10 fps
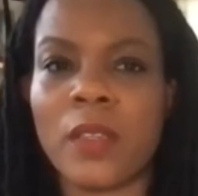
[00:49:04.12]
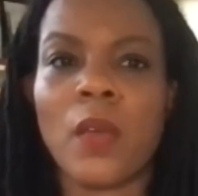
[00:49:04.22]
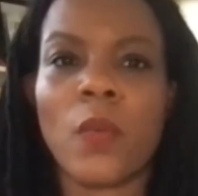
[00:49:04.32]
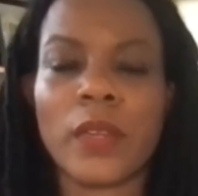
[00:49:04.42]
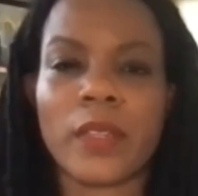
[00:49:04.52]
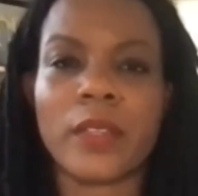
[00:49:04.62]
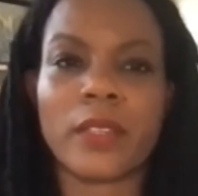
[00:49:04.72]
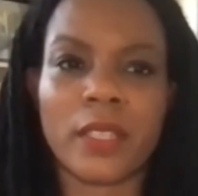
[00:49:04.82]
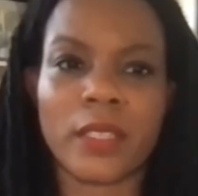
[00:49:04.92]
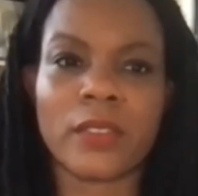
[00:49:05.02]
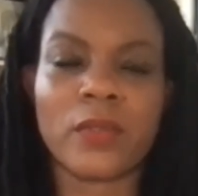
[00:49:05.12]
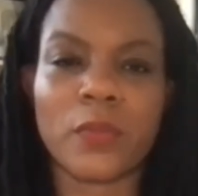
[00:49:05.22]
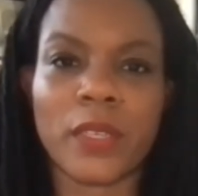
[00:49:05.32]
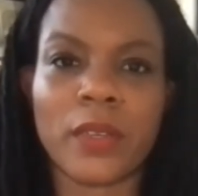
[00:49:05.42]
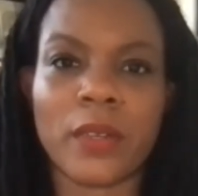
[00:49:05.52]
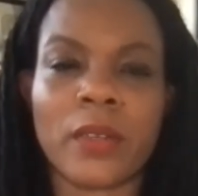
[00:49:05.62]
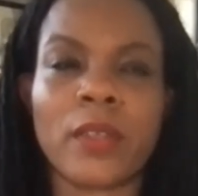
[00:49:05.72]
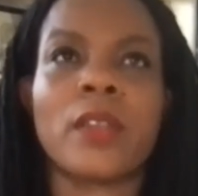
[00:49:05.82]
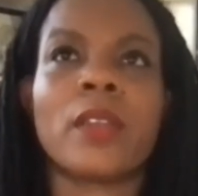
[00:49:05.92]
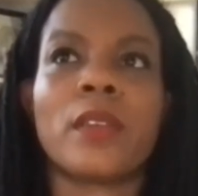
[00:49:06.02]
one of the things we are
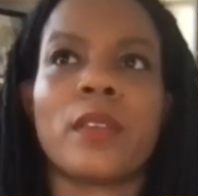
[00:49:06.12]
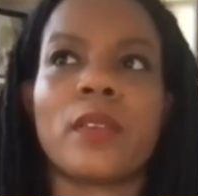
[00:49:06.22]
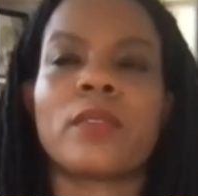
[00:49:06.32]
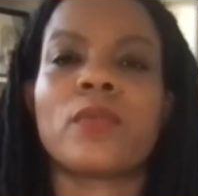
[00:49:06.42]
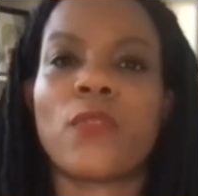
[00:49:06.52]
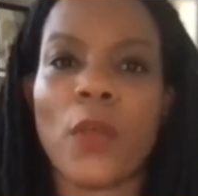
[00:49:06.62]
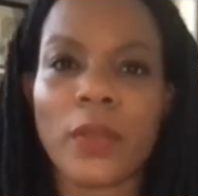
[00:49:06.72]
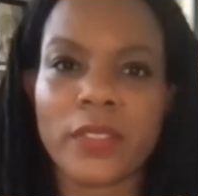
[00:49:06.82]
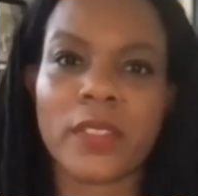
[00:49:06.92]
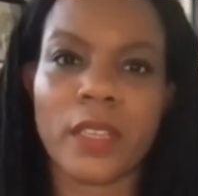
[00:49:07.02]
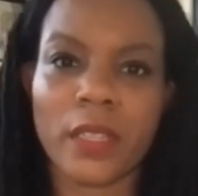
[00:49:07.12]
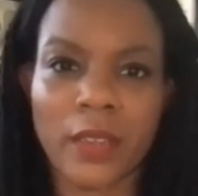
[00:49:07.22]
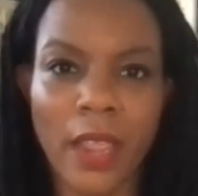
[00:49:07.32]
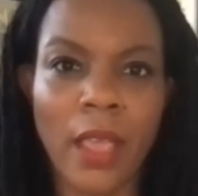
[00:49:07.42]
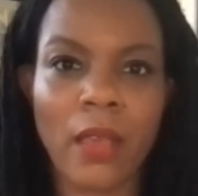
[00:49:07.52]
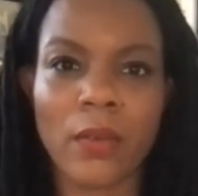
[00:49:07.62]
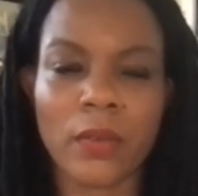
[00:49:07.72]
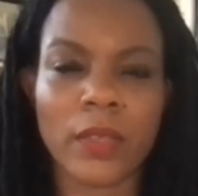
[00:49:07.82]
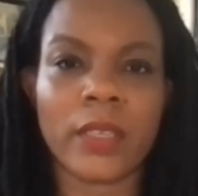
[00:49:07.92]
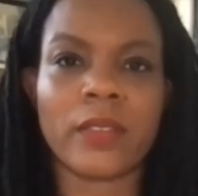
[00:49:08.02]
focusing on
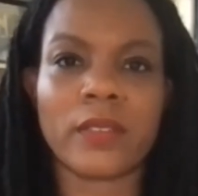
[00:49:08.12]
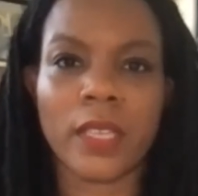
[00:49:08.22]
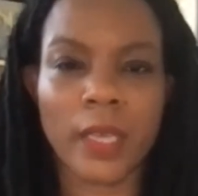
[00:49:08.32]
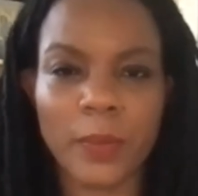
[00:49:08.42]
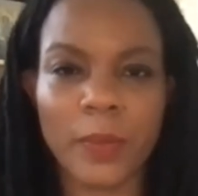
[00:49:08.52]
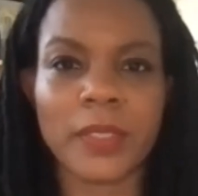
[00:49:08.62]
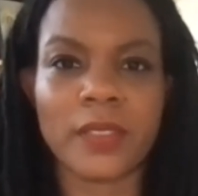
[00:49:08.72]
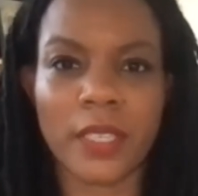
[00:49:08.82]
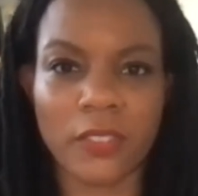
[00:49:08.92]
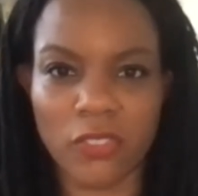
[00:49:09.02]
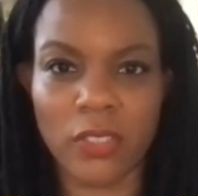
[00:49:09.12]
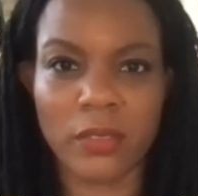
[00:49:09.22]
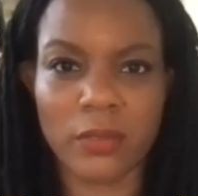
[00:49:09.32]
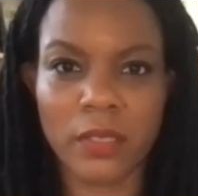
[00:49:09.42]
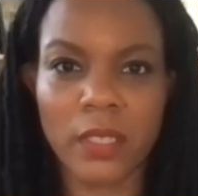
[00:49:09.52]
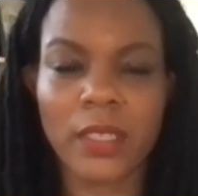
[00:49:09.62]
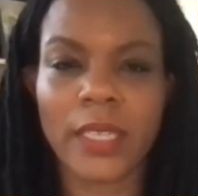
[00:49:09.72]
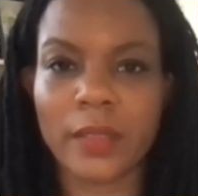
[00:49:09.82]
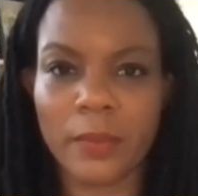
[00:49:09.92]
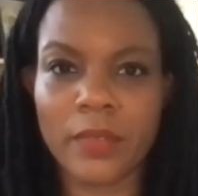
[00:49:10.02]
now is the implementation.
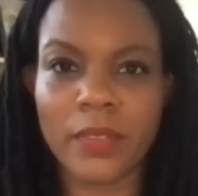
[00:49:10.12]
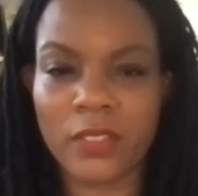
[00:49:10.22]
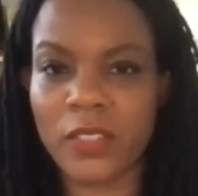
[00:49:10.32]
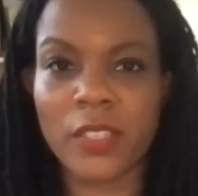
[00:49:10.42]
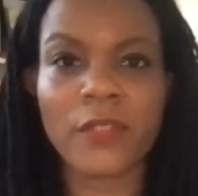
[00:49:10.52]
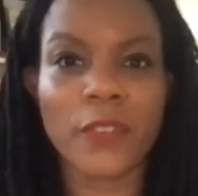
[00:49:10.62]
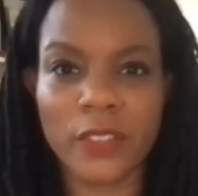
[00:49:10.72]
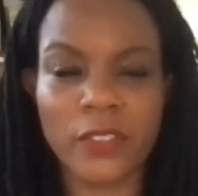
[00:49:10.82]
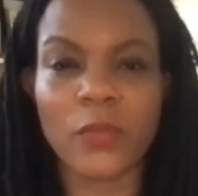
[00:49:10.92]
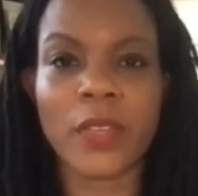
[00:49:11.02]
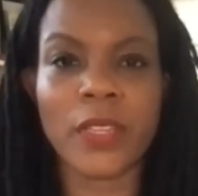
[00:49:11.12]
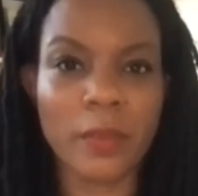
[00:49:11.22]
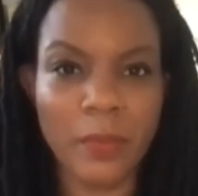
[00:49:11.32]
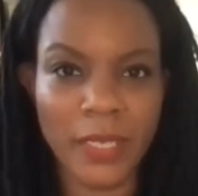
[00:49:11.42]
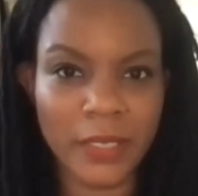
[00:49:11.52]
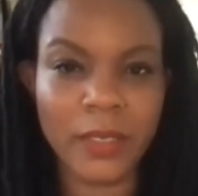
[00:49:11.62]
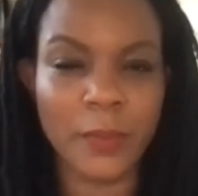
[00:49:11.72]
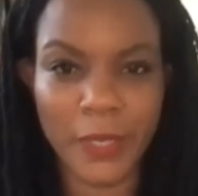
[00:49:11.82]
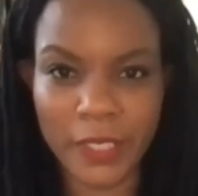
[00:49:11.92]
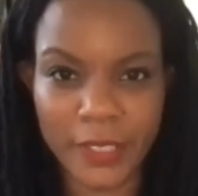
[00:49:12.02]
Like it's good for us to win the money, the
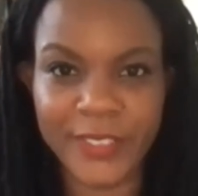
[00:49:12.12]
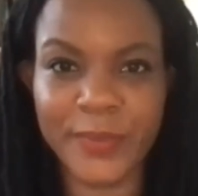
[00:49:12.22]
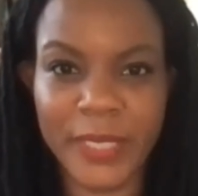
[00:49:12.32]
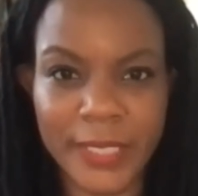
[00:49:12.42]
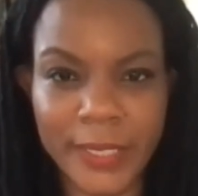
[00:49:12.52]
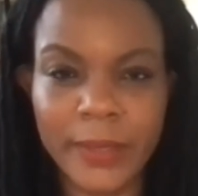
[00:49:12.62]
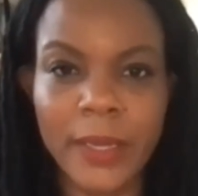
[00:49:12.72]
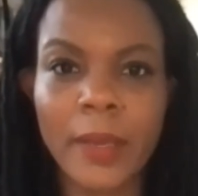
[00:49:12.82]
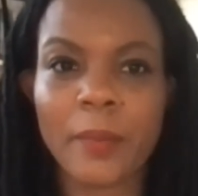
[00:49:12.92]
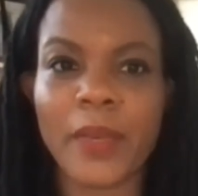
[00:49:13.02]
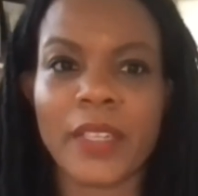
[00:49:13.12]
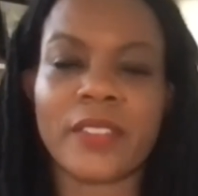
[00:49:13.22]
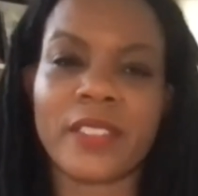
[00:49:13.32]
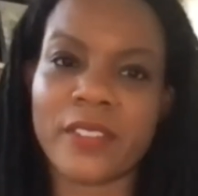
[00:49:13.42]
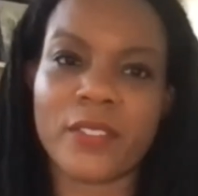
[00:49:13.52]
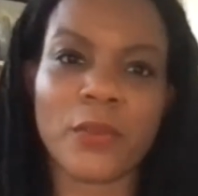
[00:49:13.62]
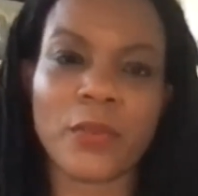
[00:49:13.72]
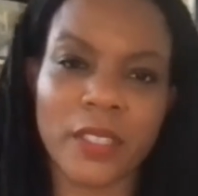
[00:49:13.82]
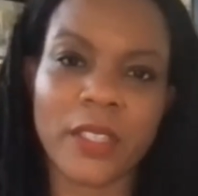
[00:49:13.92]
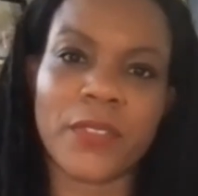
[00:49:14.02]
bucket of money, but it does no
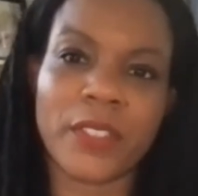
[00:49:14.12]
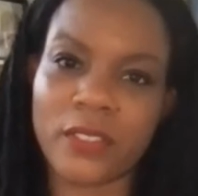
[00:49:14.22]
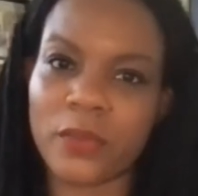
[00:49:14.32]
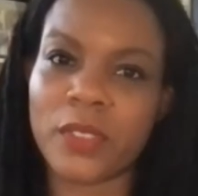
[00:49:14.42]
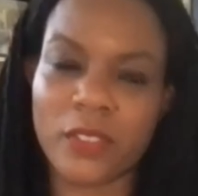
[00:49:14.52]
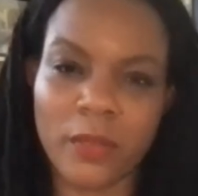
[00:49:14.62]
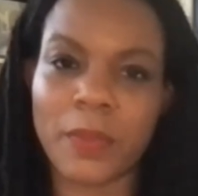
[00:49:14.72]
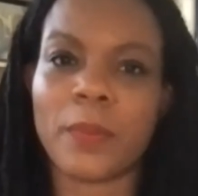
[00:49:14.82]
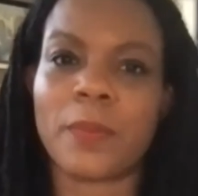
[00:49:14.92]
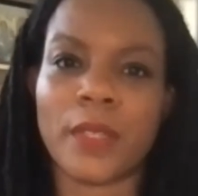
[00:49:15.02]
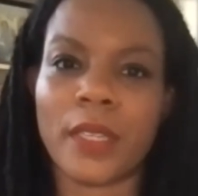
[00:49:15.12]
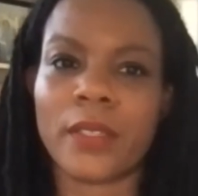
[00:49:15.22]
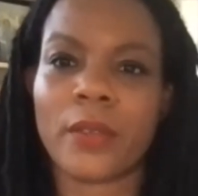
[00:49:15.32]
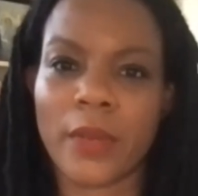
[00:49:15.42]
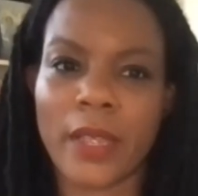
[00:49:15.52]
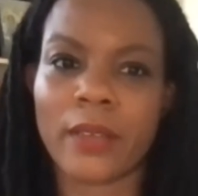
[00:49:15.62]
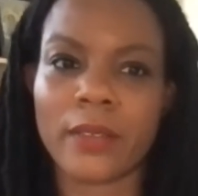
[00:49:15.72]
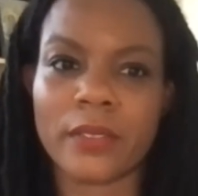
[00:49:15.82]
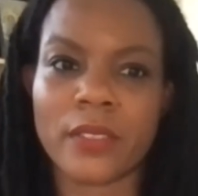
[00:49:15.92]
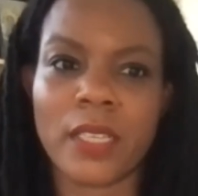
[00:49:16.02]
good if it doesn't reach the people on the
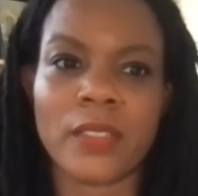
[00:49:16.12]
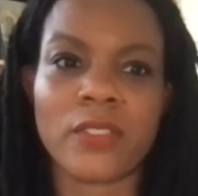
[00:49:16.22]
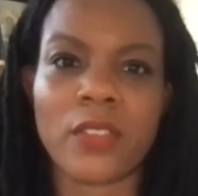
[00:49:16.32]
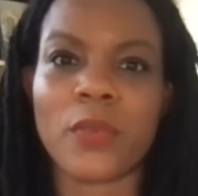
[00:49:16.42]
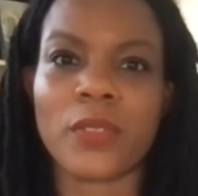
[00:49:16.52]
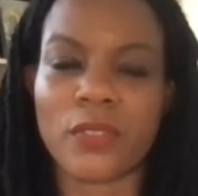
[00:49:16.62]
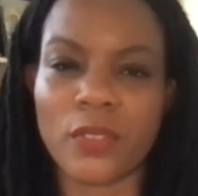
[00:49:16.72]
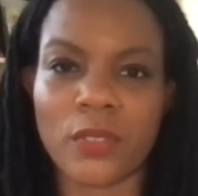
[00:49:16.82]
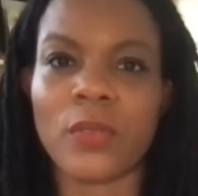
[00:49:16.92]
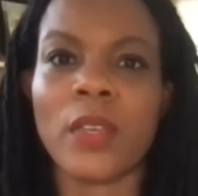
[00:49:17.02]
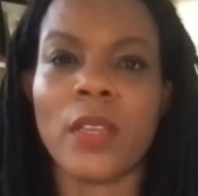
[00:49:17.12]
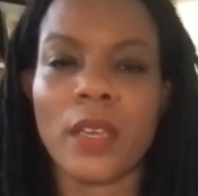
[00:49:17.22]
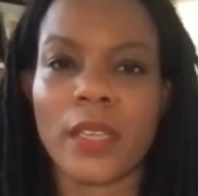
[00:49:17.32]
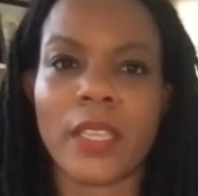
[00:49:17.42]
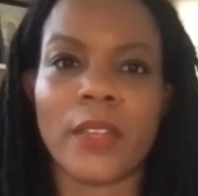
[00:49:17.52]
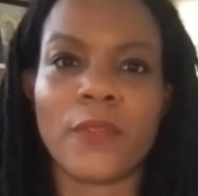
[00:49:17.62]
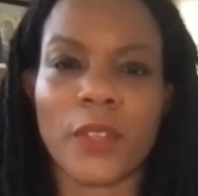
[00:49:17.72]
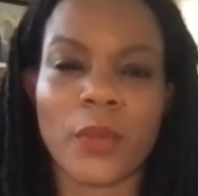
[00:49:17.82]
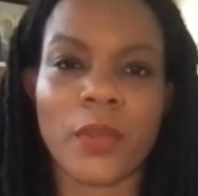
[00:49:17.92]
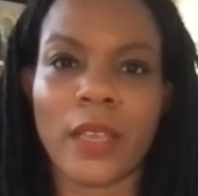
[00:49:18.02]
ground. And so we're still, again,
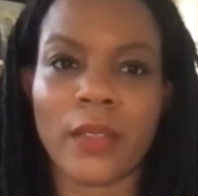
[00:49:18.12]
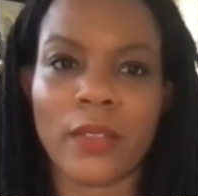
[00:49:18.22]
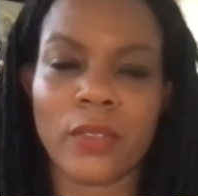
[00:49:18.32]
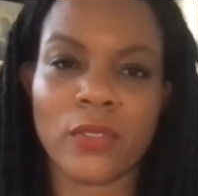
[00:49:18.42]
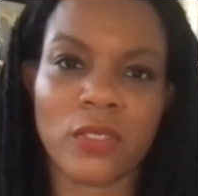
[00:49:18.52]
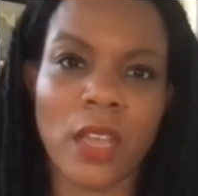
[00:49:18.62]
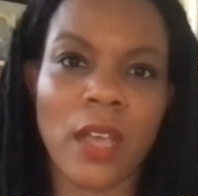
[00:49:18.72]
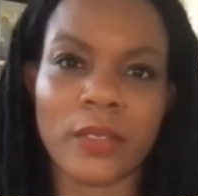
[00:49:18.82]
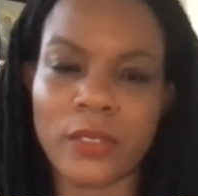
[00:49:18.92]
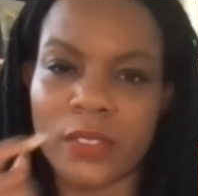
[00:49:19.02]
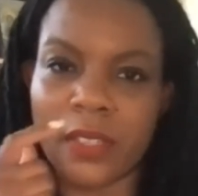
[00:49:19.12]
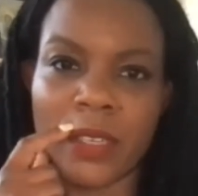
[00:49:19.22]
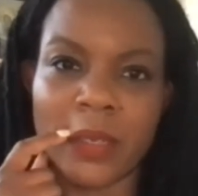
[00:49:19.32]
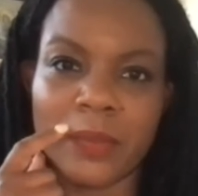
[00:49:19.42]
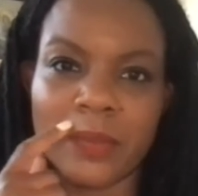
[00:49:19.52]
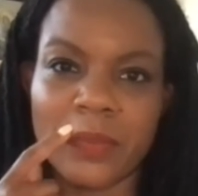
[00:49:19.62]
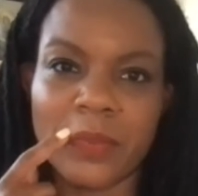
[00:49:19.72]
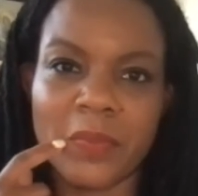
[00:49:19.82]
figuring out those dollars and